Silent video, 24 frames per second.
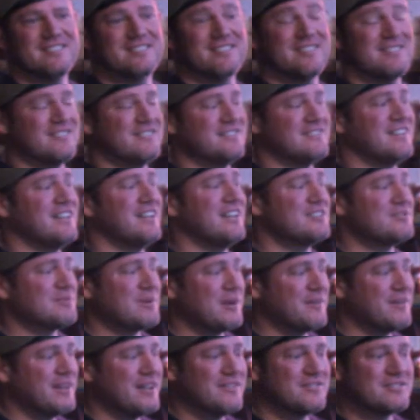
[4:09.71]
And that's
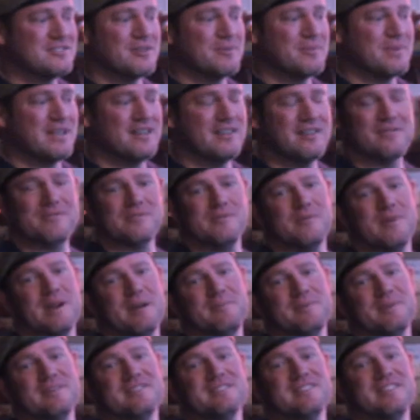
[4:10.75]
why we have so many different
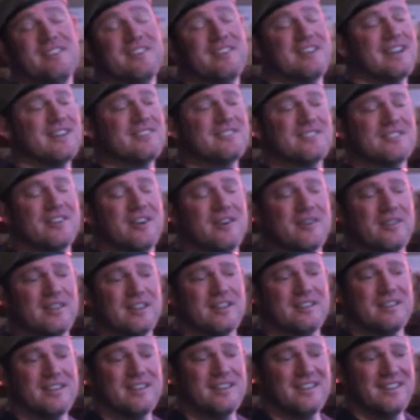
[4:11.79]
weapons. And you guys know
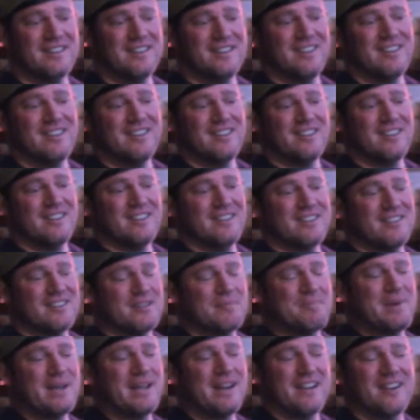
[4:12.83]
that
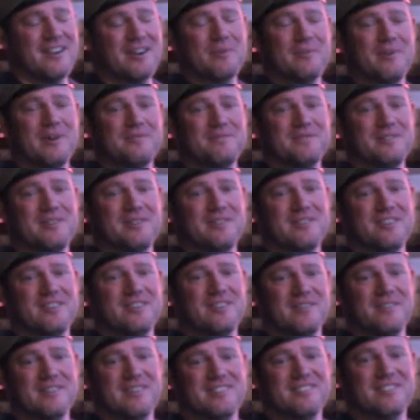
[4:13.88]
depending on what field
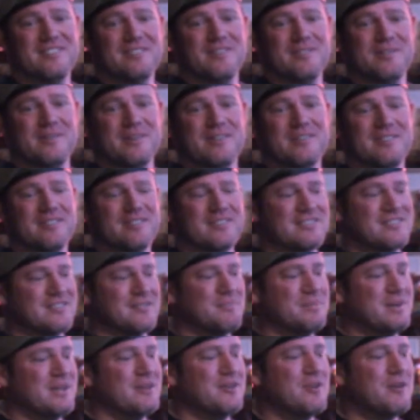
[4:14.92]
you go into, whether it's
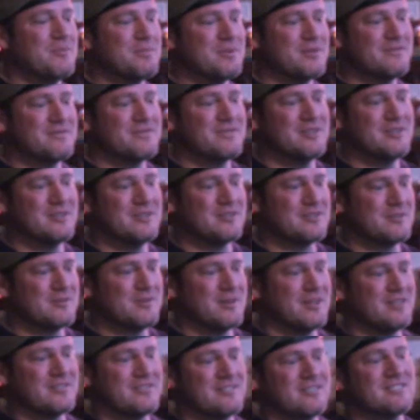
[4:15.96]
a big open field or
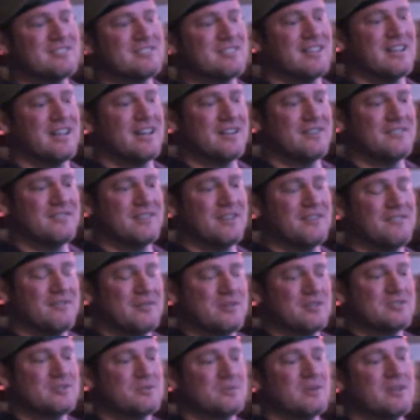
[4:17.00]
whether it's if
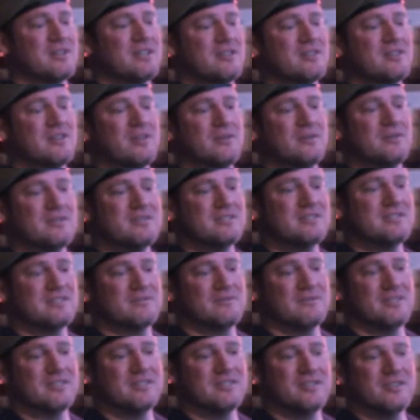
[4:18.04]
it's really close
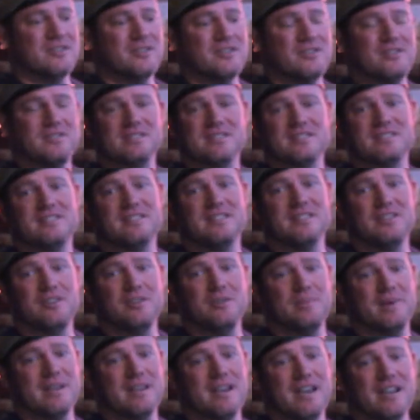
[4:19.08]
where you're using
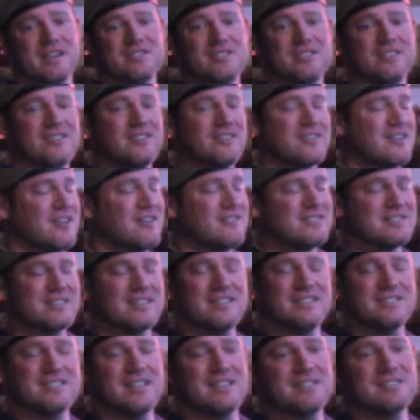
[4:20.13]
CQB action, you're always
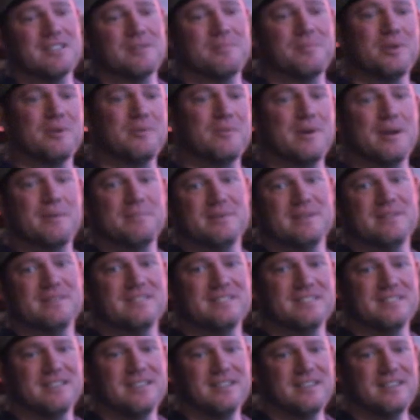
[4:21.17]
going to change up your weapon.